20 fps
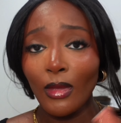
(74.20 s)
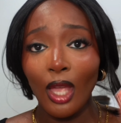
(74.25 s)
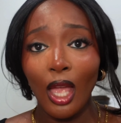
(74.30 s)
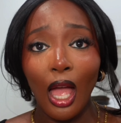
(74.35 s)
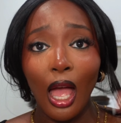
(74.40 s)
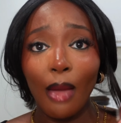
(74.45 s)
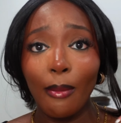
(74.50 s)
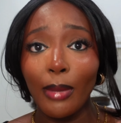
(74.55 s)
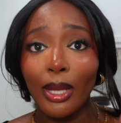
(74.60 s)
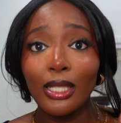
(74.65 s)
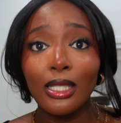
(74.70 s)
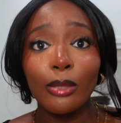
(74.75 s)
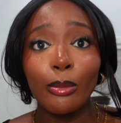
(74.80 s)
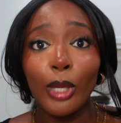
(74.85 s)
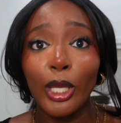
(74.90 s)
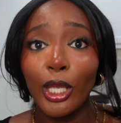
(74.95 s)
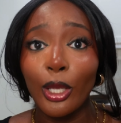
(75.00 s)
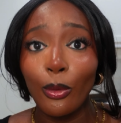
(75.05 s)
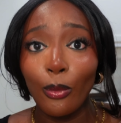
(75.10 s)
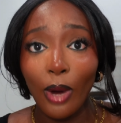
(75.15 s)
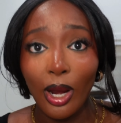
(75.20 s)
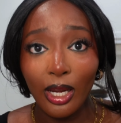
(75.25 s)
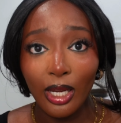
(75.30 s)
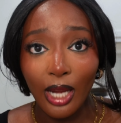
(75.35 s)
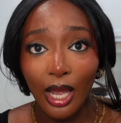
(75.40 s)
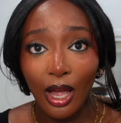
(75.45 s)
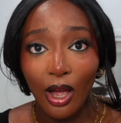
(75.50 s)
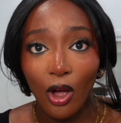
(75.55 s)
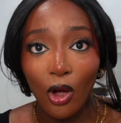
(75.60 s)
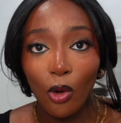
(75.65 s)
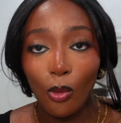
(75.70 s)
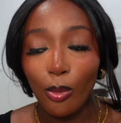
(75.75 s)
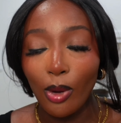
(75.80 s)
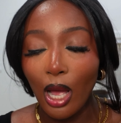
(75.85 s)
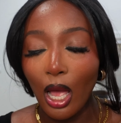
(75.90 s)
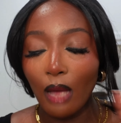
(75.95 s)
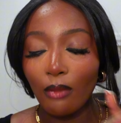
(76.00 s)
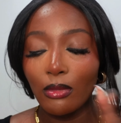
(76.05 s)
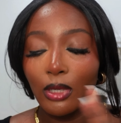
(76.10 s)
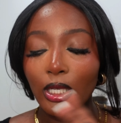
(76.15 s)
I'm about to make it right now, but
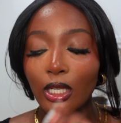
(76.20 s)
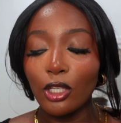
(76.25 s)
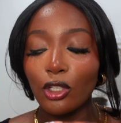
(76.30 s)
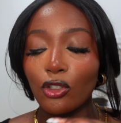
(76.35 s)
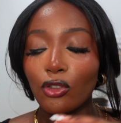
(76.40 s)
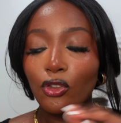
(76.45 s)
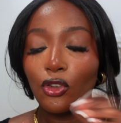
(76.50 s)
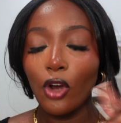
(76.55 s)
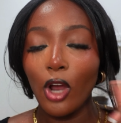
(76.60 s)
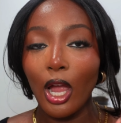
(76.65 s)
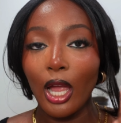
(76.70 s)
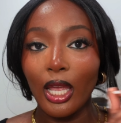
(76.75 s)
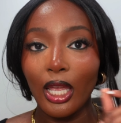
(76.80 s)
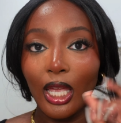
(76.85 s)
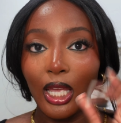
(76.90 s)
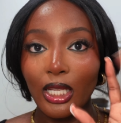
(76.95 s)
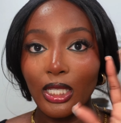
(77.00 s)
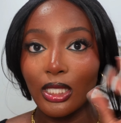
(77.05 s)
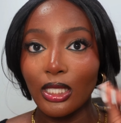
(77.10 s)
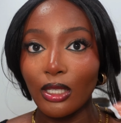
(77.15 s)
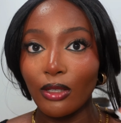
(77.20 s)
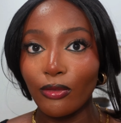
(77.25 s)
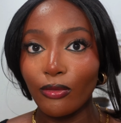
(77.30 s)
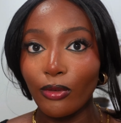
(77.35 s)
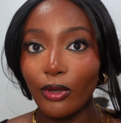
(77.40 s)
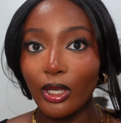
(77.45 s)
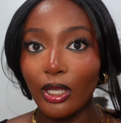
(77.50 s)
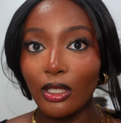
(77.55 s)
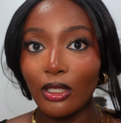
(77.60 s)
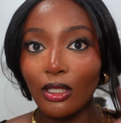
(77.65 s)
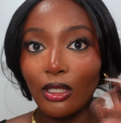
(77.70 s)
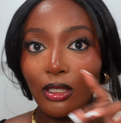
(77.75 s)
I'm gonna try a different